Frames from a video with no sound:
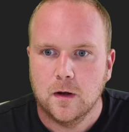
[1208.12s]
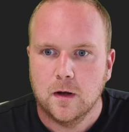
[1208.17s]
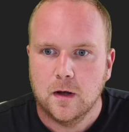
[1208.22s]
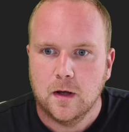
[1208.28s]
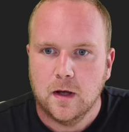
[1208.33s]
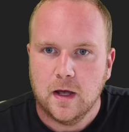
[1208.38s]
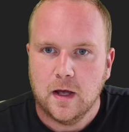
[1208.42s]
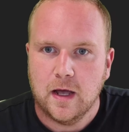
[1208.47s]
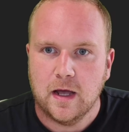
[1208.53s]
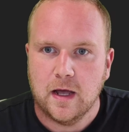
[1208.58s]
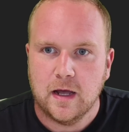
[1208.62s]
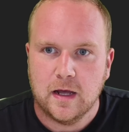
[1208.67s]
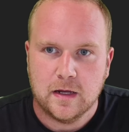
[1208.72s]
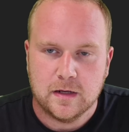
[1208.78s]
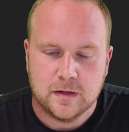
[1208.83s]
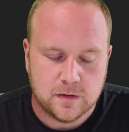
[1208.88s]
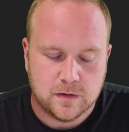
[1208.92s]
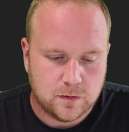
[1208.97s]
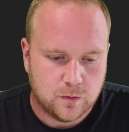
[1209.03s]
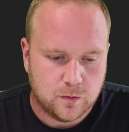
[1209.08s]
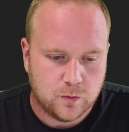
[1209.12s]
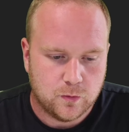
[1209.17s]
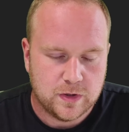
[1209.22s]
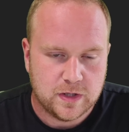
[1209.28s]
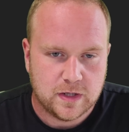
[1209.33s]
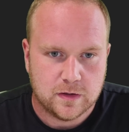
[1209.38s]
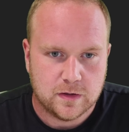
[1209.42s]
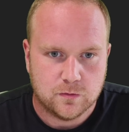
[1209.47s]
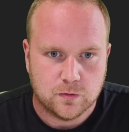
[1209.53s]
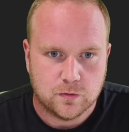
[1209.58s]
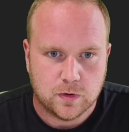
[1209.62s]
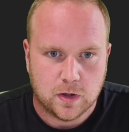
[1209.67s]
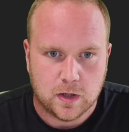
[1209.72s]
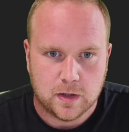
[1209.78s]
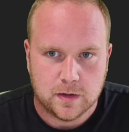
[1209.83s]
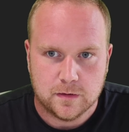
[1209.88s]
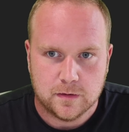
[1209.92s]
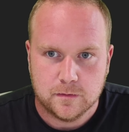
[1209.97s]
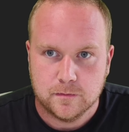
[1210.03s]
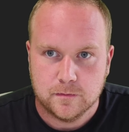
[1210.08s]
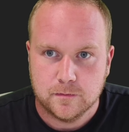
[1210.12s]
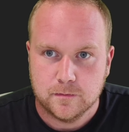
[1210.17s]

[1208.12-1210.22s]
and we can run